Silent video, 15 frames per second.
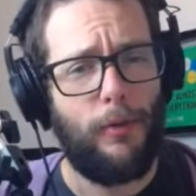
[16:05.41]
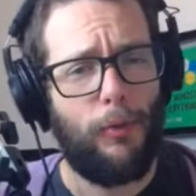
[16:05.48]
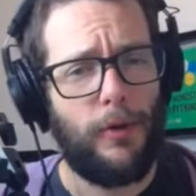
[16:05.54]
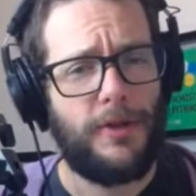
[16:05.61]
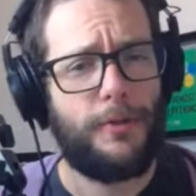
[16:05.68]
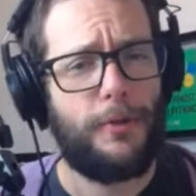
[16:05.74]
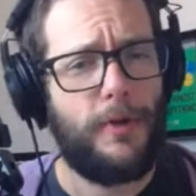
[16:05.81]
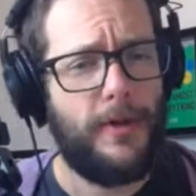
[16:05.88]

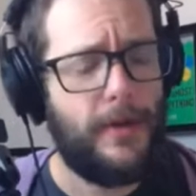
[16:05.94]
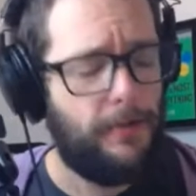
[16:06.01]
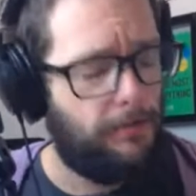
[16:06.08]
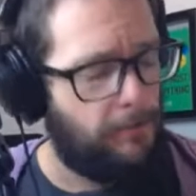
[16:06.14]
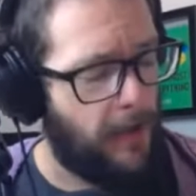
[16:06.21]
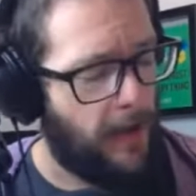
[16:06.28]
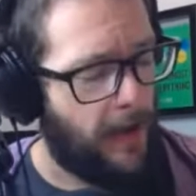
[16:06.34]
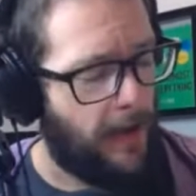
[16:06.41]
Once we
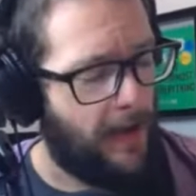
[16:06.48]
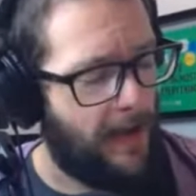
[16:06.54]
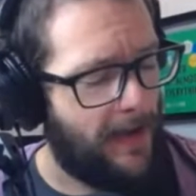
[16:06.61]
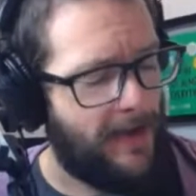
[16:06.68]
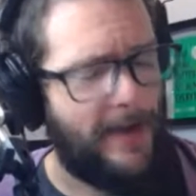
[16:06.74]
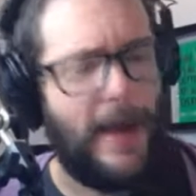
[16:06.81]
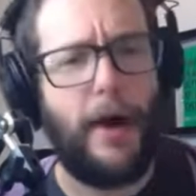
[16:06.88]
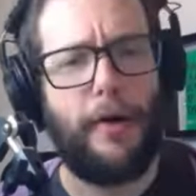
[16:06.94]

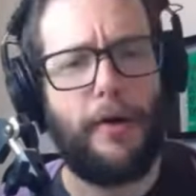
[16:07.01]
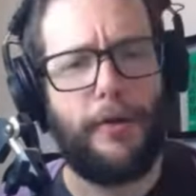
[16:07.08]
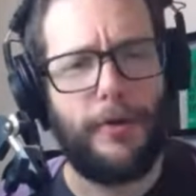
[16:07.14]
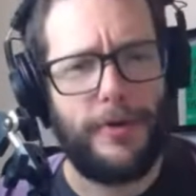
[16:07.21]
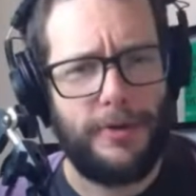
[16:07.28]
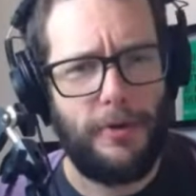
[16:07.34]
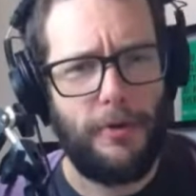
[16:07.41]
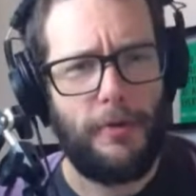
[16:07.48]
encounter
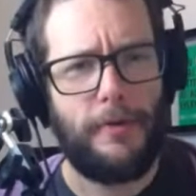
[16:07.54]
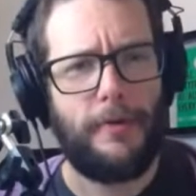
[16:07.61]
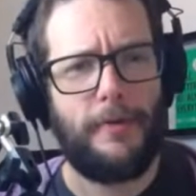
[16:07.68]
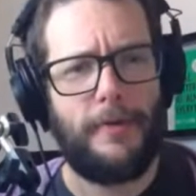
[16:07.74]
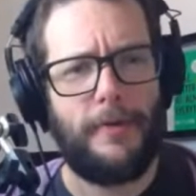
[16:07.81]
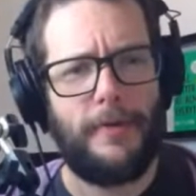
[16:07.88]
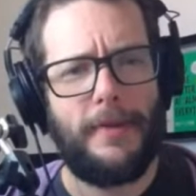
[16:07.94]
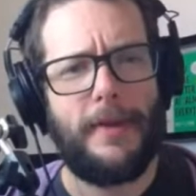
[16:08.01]

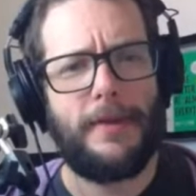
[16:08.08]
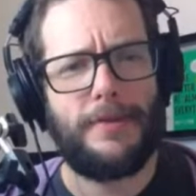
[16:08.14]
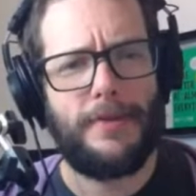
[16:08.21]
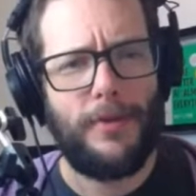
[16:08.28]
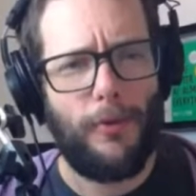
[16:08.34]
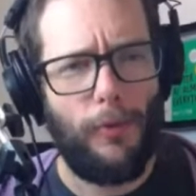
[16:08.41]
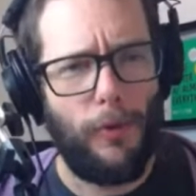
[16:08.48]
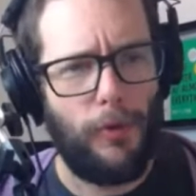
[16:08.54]
certain things
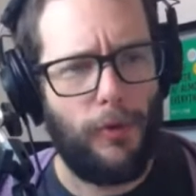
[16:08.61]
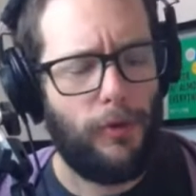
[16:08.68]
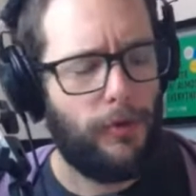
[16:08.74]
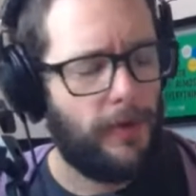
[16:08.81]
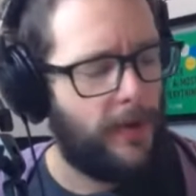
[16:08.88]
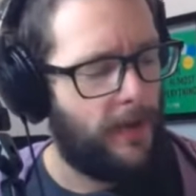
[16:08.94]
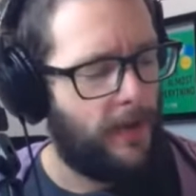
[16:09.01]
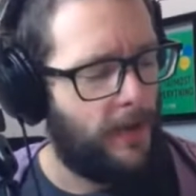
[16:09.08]
in the
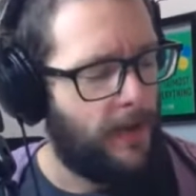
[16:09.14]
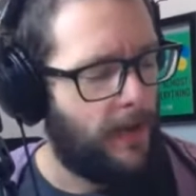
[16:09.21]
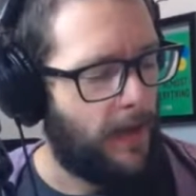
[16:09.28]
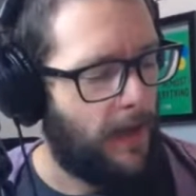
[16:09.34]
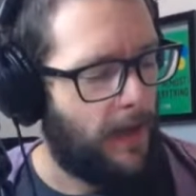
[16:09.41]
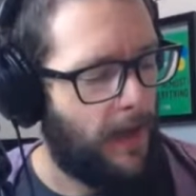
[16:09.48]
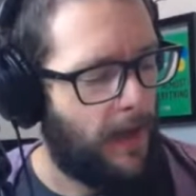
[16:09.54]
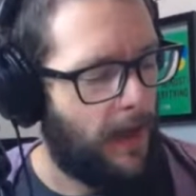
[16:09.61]
world
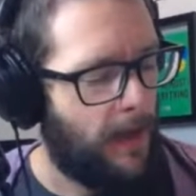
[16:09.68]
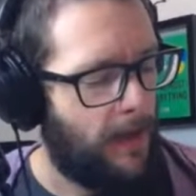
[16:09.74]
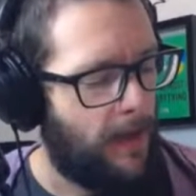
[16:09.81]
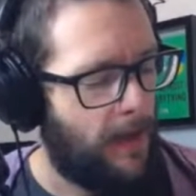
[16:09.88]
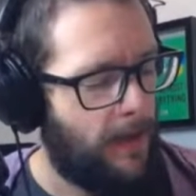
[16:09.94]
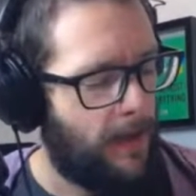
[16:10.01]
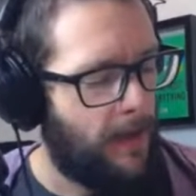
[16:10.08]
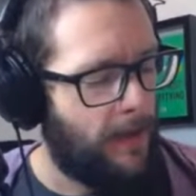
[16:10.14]

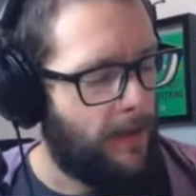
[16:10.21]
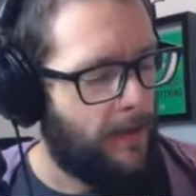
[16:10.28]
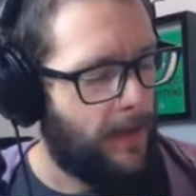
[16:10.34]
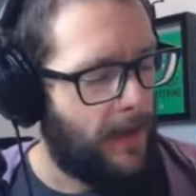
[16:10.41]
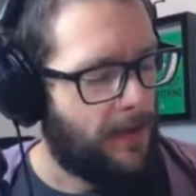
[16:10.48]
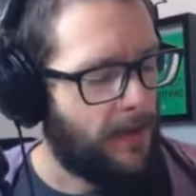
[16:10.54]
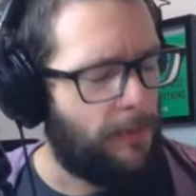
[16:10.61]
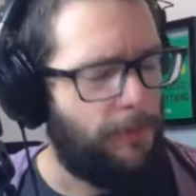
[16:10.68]

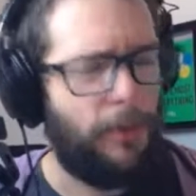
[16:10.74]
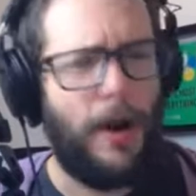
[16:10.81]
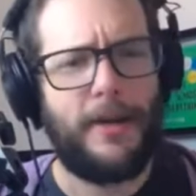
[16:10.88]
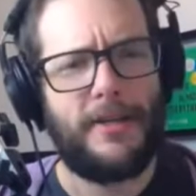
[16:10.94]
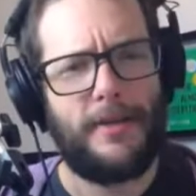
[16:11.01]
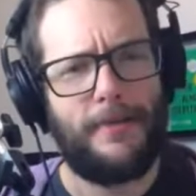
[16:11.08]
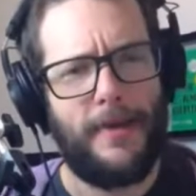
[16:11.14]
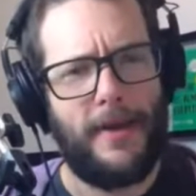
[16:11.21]
that
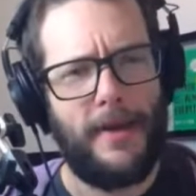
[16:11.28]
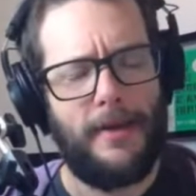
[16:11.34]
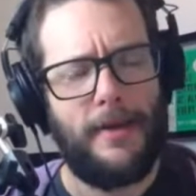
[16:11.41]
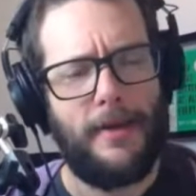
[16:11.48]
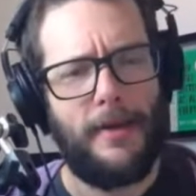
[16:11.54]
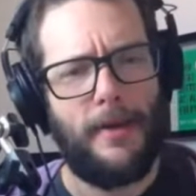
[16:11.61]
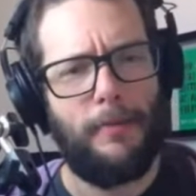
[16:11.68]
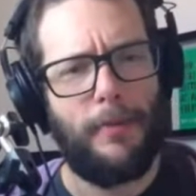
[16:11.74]
approximate,
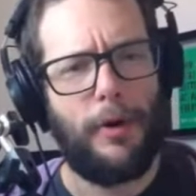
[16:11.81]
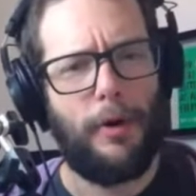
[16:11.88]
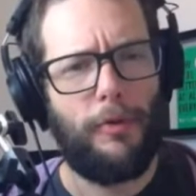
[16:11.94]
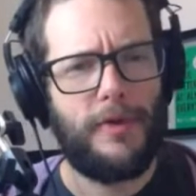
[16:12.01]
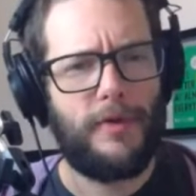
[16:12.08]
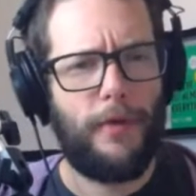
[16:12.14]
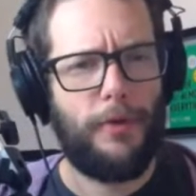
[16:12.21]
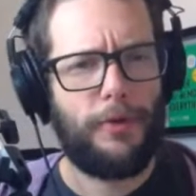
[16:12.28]
but
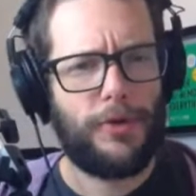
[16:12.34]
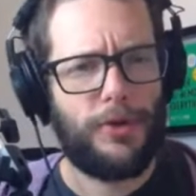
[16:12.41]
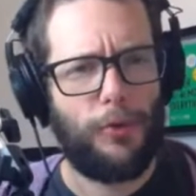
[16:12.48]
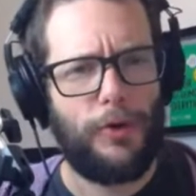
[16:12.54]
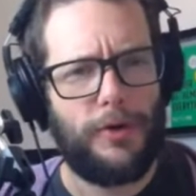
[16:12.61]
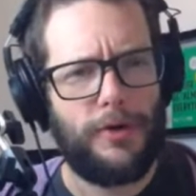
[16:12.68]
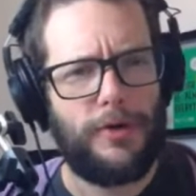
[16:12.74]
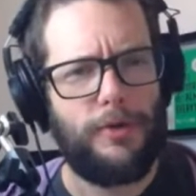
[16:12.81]
always fall
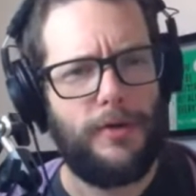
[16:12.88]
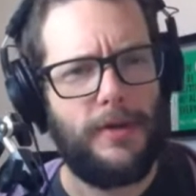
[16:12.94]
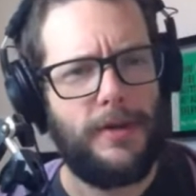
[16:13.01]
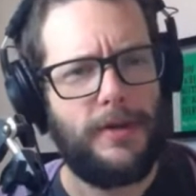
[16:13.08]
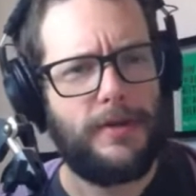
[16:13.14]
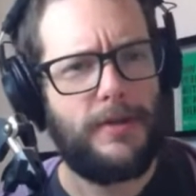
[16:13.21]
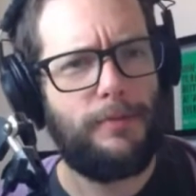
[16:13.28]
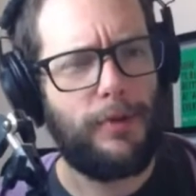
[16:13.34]
short to
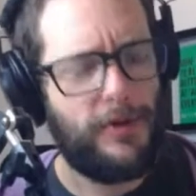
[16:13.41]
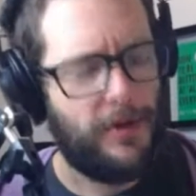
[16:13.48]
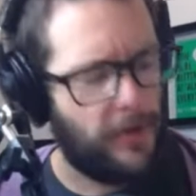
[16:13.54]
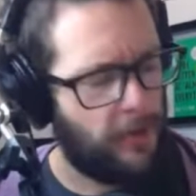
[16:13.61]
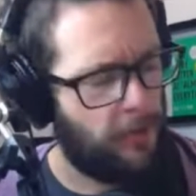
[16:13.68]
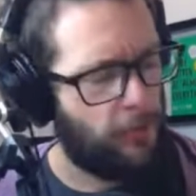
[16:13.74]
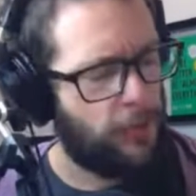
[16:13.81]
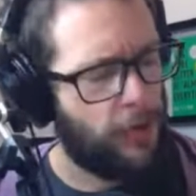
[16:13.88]
these
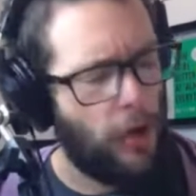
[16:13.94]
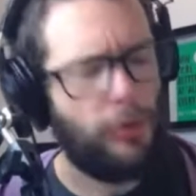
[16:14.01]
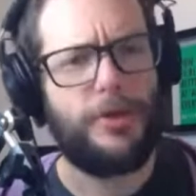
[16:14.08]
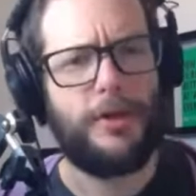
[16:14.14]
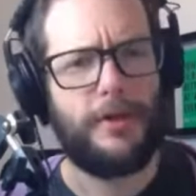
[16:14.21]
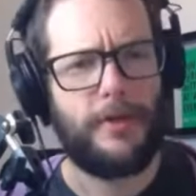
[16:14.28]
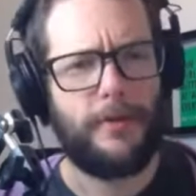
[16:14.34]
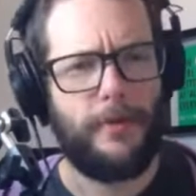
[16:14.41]
particular
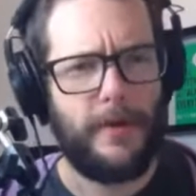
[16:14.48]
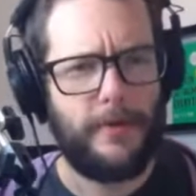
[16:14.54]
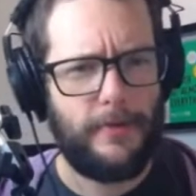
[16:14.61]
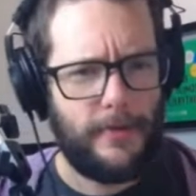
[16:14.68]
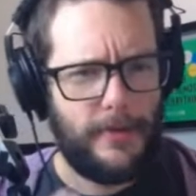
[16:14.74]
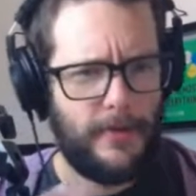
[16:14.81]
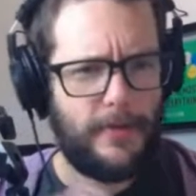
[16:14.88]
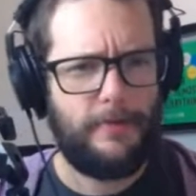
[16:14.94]
notions, right? So
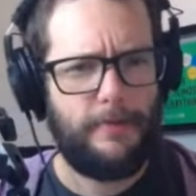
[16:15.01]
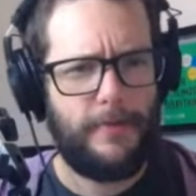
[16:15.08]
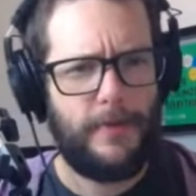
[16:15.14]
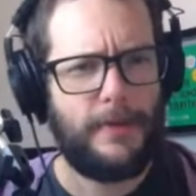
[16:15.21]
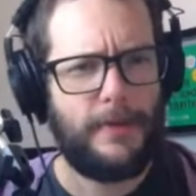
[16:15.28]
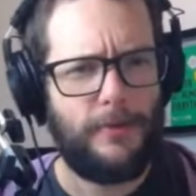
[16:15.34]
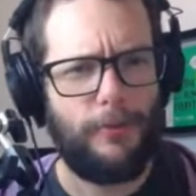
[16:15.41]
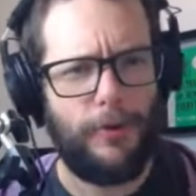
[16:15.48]
it's
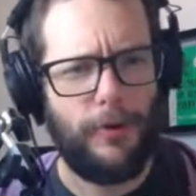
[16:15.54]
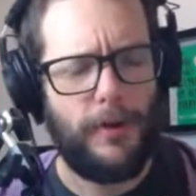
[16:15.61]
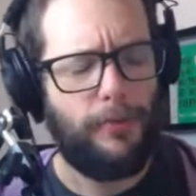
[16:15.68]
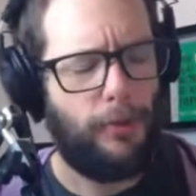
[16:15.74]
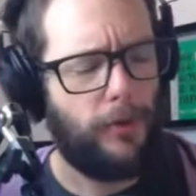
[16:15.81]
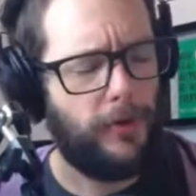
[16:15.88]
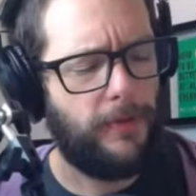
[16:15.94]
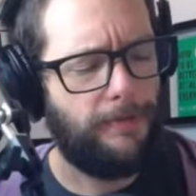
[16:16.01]
really
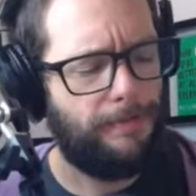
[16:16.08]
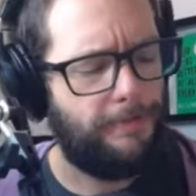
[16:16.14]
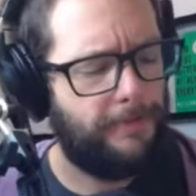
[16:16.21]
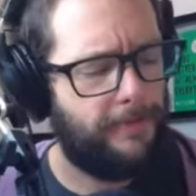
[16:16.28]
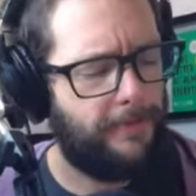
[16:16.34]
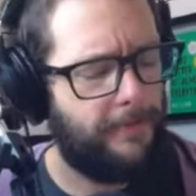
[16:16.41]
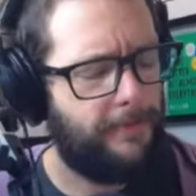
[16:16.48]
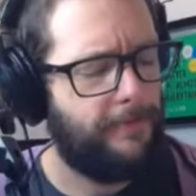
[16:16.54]
important
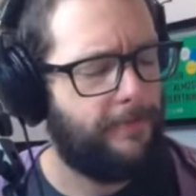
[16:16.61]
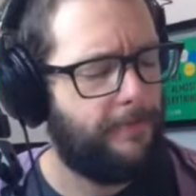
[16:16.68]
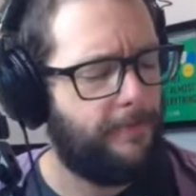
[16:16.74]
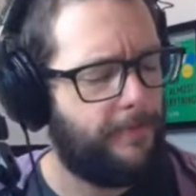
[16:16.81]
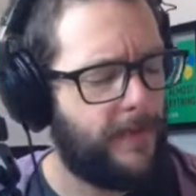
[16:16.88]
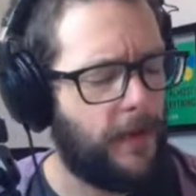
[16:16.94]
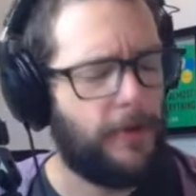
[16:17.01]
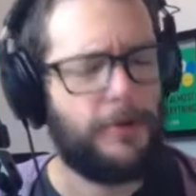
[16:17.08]

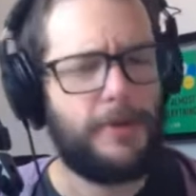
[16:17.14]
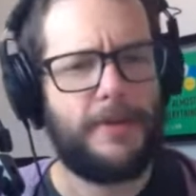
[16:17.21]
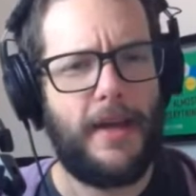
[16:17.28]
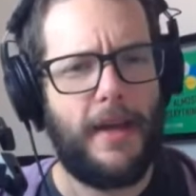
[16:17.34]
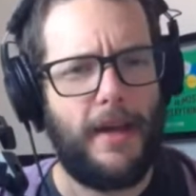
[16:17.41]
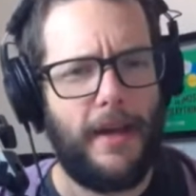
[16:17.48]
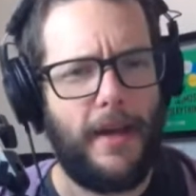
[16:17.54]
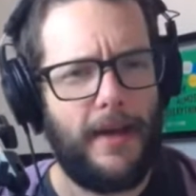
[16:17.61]
to
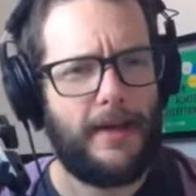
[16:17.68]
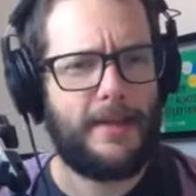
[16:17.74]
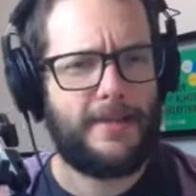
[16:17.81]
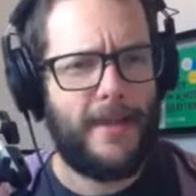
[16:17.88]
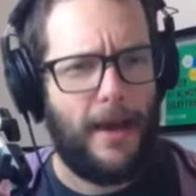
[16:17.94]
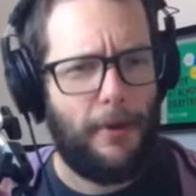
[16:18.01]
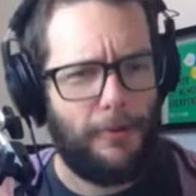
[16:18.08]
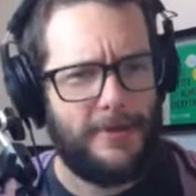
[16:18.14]
understand, I
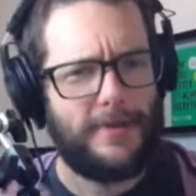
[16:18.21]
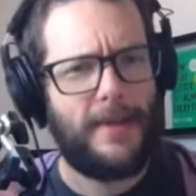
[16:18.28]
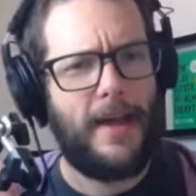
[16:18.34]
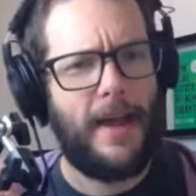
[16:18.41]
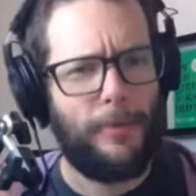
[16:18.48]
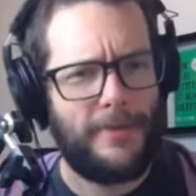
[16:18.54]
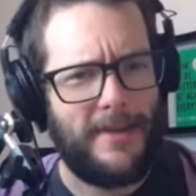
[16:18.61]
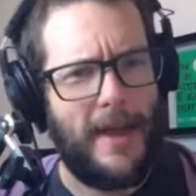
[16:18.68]
guess, how he's
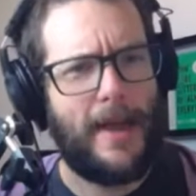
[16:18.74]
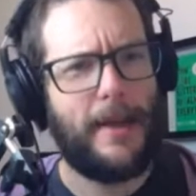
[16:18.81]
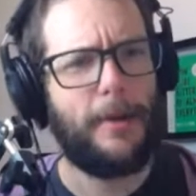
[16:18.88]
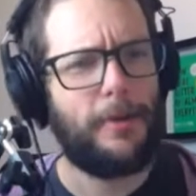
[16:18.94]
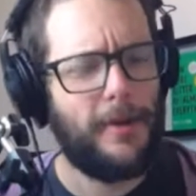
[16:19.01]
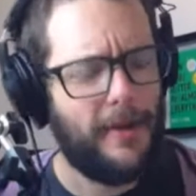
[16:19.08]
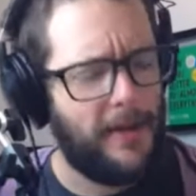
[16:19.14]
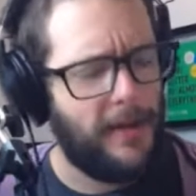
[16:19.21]

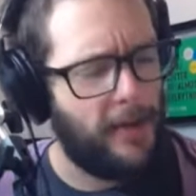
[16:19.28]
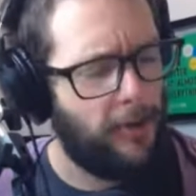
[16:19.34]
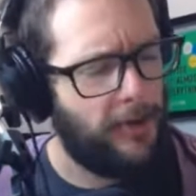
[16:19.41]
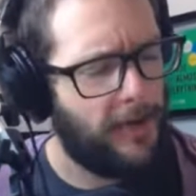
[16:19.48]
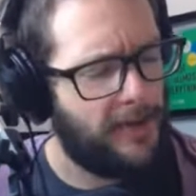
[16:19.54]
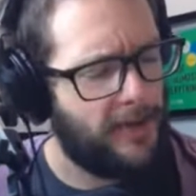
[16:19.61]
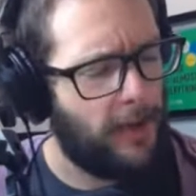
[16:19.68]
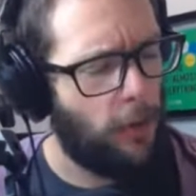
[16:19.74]
angling in here
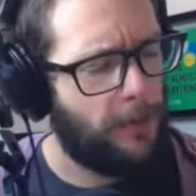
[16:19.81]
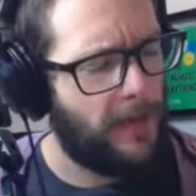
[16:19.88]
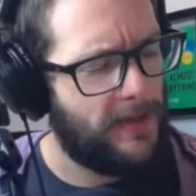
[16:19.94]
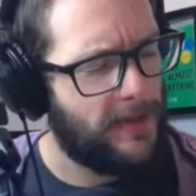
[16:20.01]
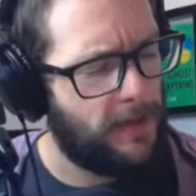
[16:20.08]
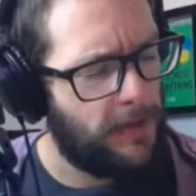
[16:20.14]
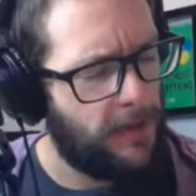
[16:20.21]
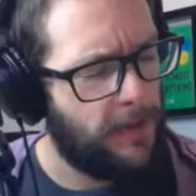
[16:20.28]
at this. I hope
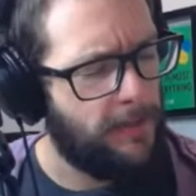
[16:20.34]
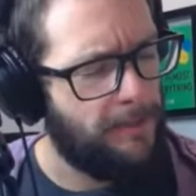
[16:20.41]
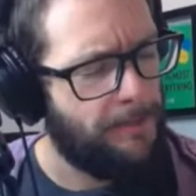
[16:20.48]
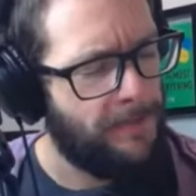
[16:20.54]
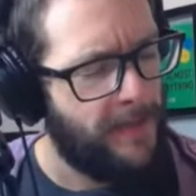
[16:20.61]
that's clear.